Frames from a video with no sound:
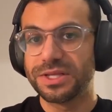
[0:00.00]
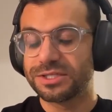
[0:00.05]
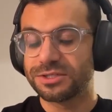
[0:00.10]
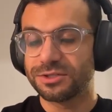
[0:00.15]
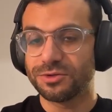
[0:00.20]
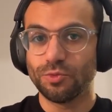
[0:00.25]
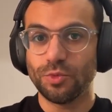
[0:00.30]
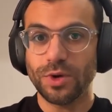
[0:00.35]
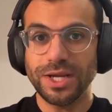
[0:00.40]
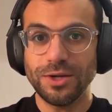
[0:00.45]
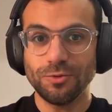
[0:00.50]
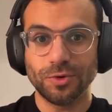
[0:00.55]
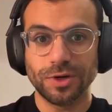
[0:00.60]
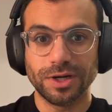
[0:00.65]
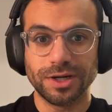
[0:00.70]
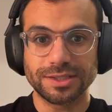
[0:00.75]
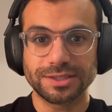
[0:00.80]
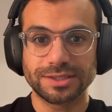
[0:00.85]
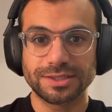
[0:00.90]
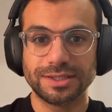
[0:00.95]
So the way it
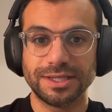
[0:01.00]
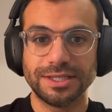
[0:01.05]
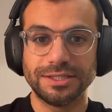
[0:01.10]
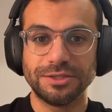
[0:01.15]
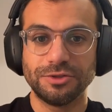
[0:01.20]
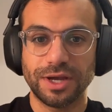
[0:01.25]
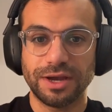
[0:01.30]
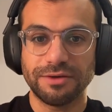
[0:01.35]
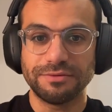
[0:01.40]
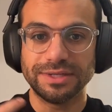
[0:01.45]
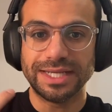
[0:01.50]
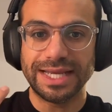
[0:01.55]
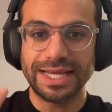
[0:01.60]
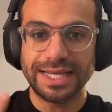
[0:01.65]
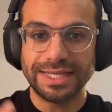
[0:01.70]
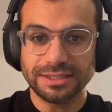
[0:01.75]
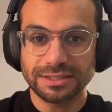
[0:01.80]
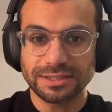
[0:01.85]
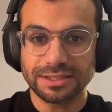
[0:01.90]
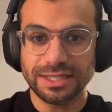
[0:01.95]
works is you have an
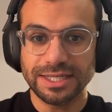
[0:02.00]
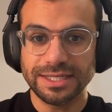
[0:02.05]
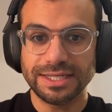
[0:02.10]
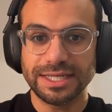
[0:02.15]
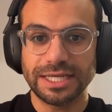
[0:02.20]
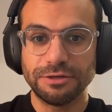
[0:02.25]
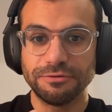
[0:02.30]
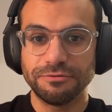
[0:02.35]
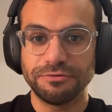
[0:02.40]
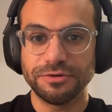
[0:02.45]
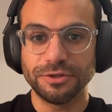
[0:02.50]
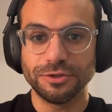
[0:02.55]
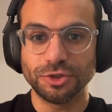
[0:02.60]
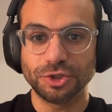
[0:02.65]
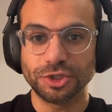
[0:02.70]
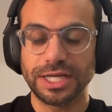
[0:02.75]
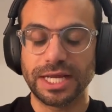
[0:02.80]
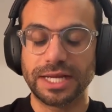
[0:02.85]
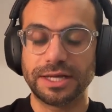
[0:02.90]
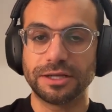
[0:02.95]
insulin
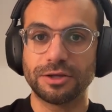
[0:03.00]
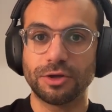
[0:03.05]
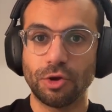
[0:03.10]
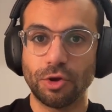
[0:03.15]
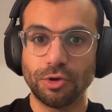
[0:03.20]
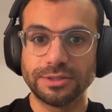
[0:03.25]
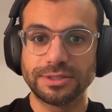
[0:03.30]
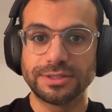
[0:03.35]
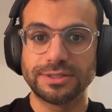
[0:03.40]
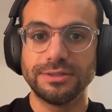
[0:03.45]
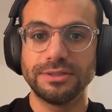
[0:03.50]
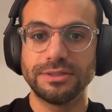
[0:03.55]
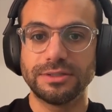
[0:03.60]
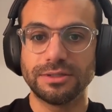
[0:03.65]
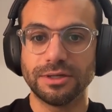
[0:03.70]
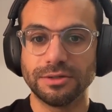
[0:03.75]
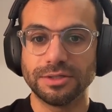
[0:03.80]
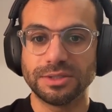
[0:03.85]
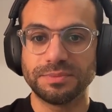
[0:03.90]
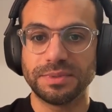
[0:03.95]
infusion at a constant
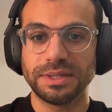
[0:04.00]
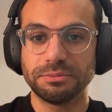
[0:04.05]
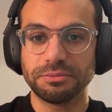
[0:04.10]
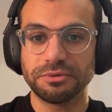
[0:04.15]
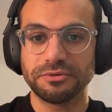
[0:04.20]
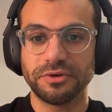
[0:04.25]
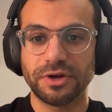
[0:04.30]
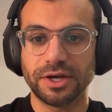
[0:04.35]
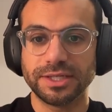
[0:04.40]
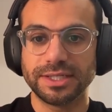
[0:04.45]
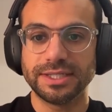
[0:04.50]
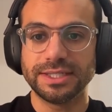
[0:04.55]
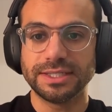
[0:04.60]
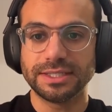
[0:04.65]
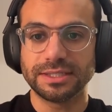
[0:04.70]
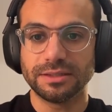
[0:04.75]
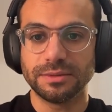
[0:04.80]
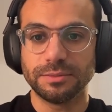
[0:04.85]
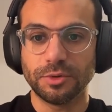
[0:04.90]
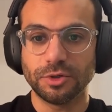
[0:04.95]
dose being provided
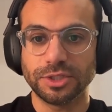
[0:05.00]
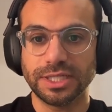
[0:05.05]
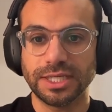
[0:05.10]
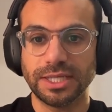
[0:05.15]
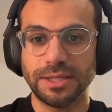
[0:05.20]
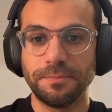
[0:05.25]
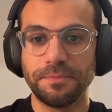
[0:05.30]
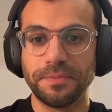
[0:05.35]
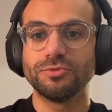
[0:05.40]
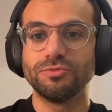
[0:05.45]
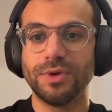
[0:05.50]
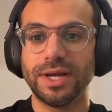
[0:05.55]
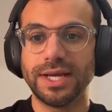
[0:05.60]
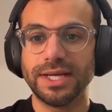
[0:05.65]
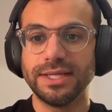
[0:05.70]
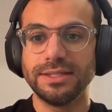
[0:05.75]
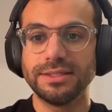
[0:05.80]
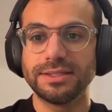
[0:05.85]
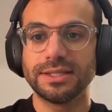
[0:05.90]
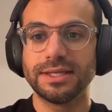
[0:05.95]
into the body to
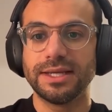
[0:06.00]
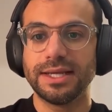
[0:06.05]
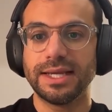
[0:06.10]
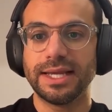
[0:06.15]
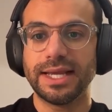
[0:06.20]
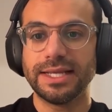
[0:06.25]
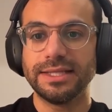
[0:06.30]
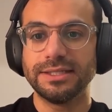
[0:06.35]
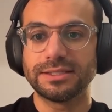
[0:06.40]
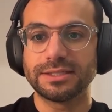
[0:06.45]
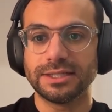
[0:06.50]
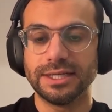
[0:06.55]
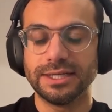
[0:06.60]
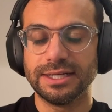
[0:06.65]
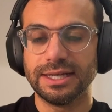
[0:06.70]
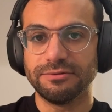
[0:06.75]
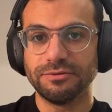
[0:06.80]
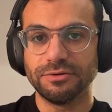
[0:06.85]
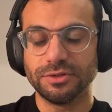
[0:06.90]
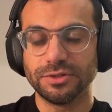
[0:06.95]
raise
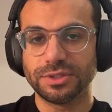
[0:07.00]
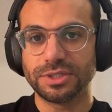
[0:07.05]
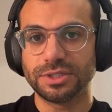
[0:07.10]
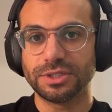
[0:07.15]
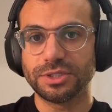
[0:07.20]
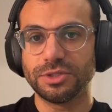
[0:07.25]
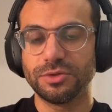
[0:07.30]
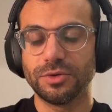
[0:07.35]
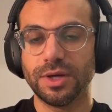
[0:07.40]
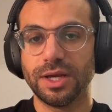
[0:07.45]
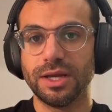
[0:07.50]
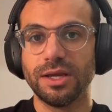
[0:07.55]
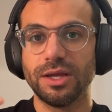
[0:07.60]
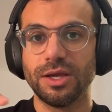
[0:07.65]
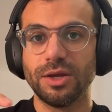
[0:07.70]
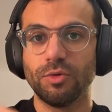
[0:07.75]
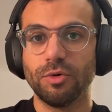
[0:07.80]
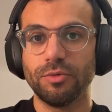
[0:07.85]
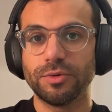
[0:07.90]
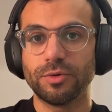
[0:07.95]
insulin levels to
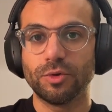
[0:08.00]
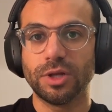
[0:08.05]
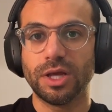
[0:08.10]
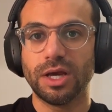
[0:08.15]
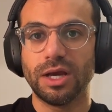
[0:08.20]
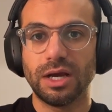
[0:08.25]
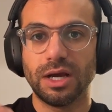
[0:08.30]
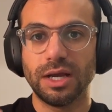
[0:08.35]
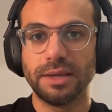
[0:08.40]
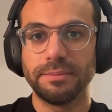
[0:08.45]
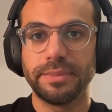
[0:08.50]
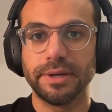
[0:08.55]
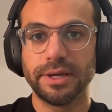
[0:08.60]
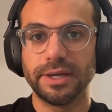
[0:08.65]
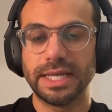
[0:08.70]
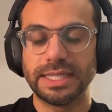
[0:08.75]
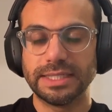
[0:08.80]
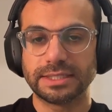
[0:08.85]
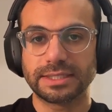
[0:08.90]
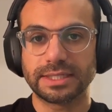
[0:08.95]
what we call a
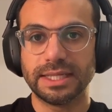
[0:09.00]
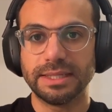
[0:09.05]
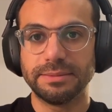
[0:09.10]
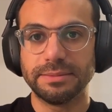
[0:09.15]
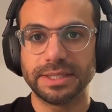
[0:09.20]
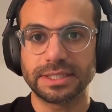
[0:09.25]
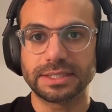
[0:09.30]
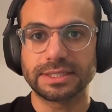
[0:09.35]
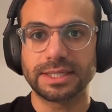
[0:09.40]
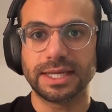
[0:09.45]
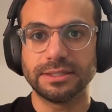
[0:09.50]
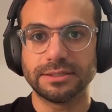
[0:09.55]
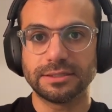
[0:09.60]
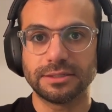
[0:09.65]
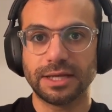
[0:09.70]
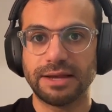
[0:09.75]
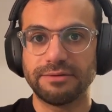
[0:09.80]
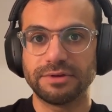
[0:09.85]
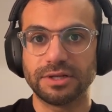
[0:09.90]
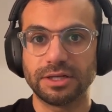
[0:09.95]
hyperinsulinic state,
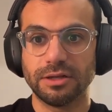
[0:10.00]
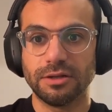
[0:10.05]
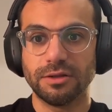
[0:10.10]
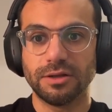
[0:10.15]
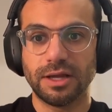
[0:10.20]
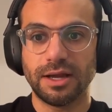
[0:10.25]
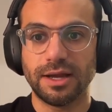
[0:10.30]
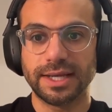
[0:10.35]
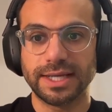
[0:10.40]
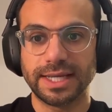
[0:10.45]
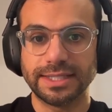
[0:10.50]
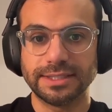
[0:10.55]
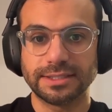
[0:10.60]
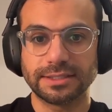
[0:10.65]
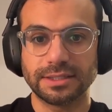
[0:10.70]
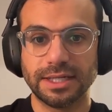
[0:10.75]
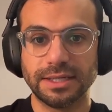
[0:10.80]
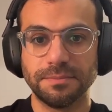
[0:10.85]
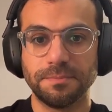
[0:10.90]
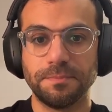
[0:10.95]
so having a lot high
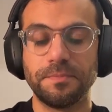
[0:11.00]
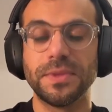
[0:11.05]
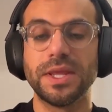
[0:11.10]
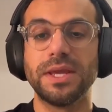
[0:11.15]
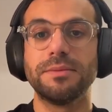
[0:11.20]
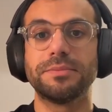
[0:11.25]
insulin.